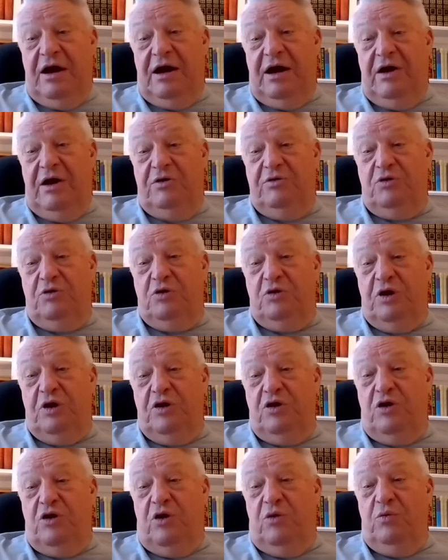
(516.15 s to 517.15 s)

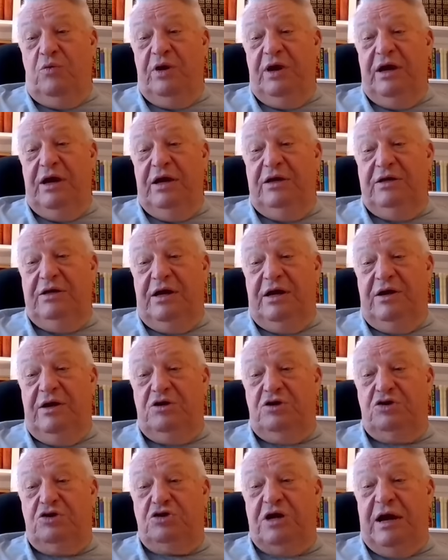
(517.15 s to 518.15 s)
go read
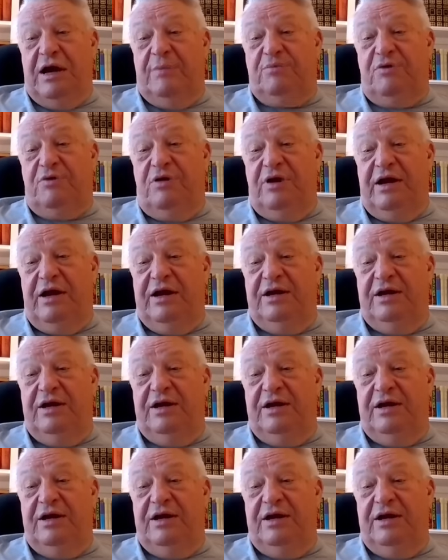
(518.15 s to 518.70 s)
chapter